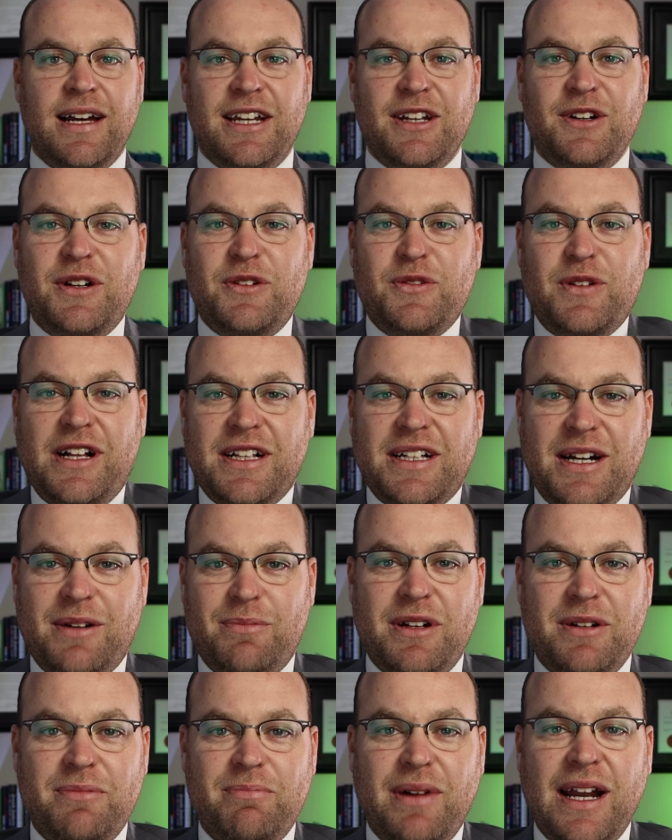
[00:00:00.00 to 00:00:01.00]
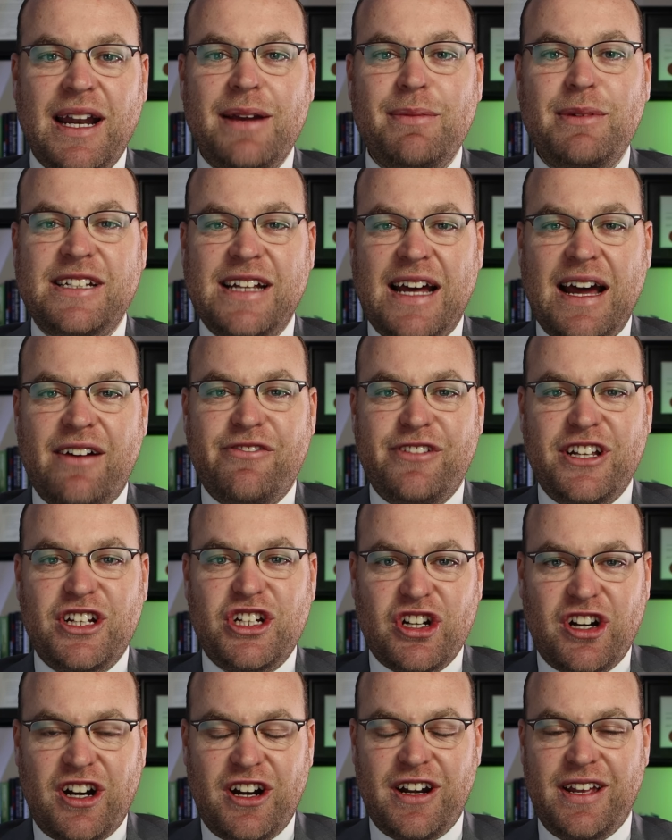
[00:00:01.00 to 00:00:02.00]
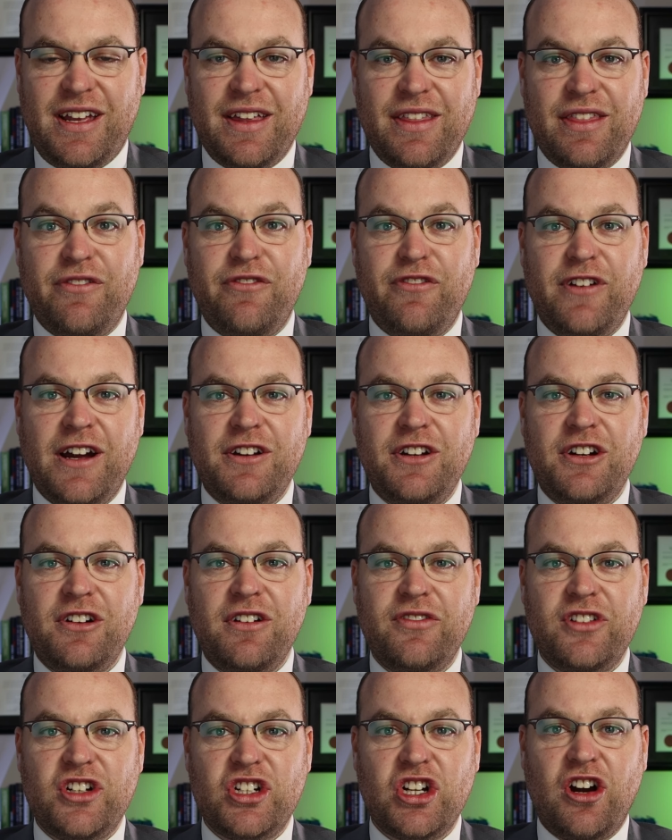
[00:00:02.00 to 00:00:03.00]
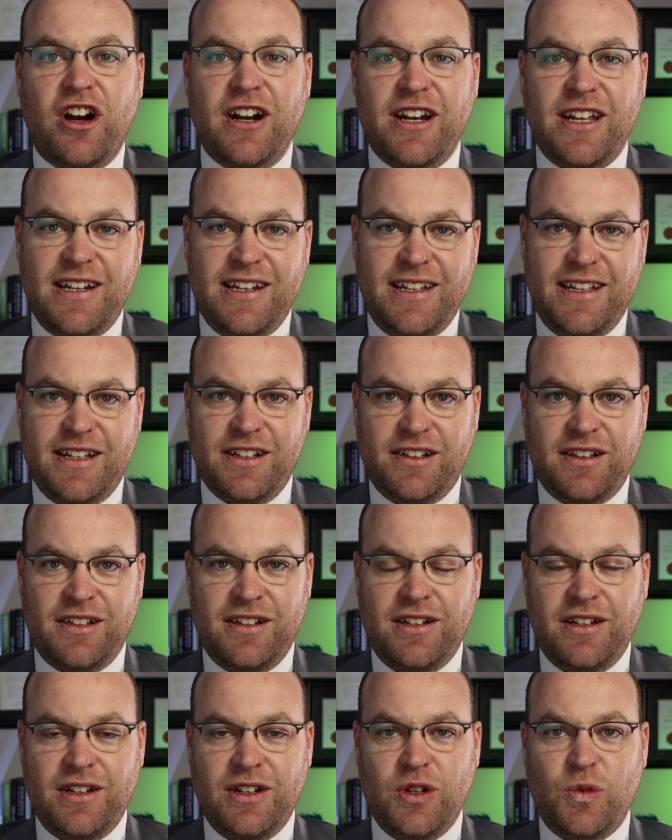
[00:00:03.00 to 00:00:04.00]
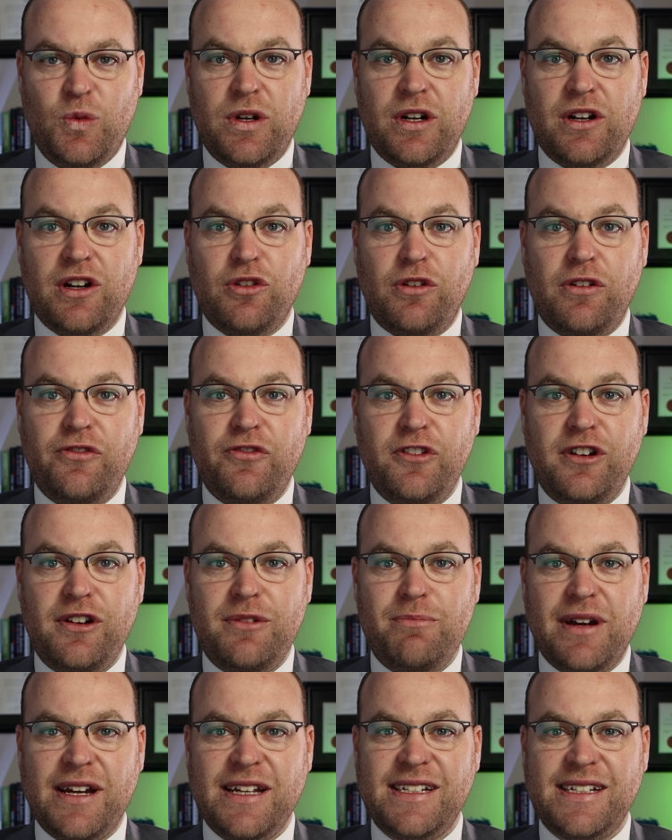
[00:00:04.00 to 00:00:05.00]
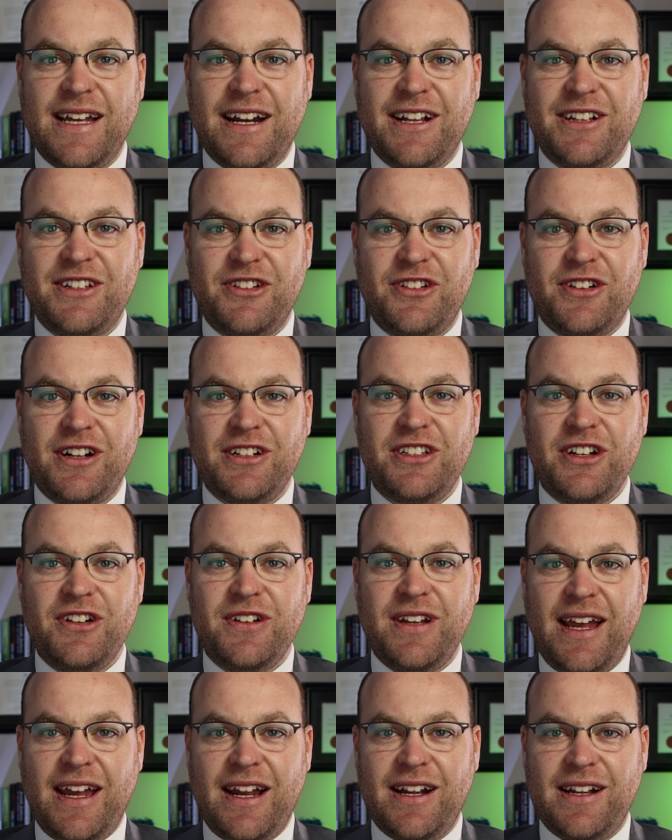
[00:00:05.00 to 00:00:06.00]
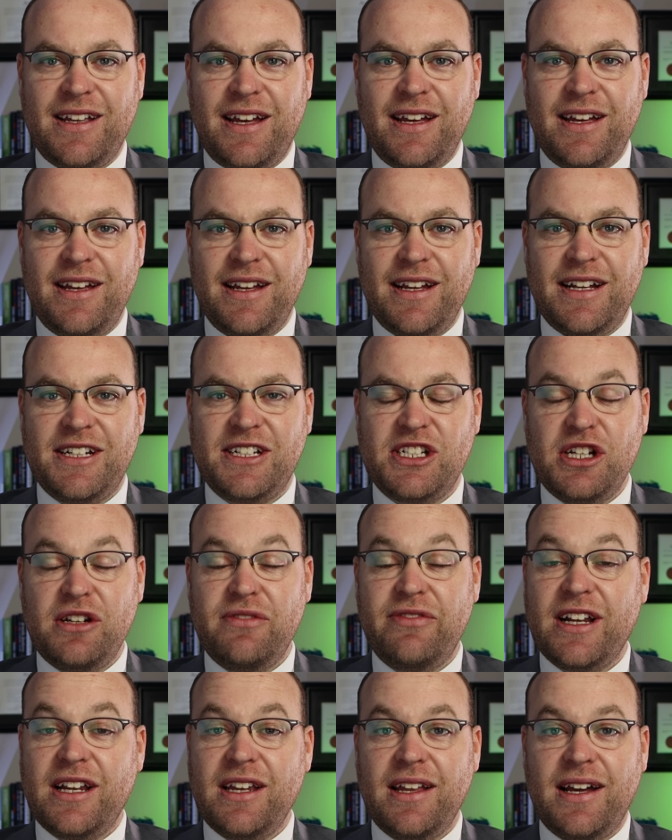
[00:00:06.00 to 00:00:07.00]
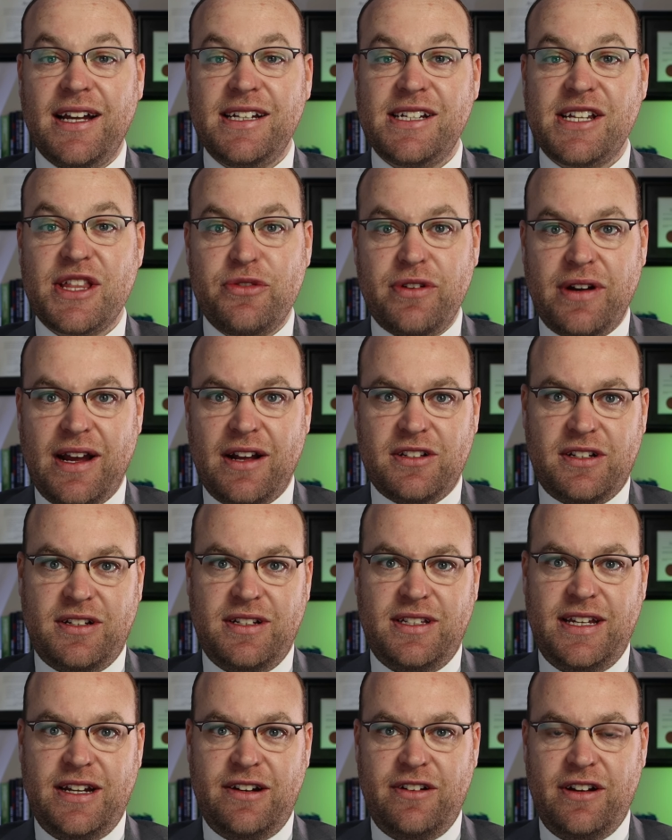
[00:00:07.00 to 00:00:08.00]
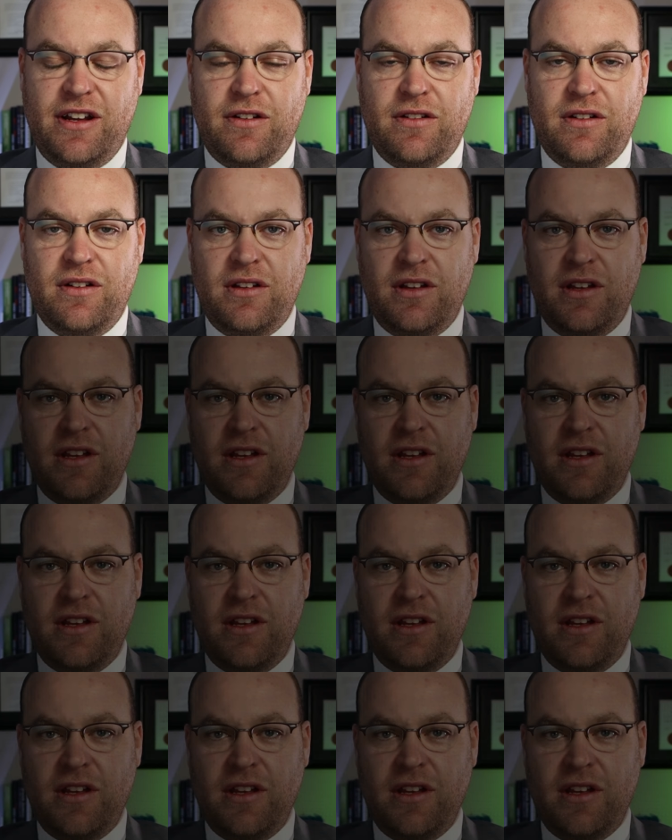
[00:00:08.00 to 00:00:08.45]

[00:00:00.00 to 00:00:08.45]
Hello and welcome. My name is Avi Charney, the founder of Charney Legal. We're a law firm based out of Toronto, Canada, and serving clients throughout Ontario.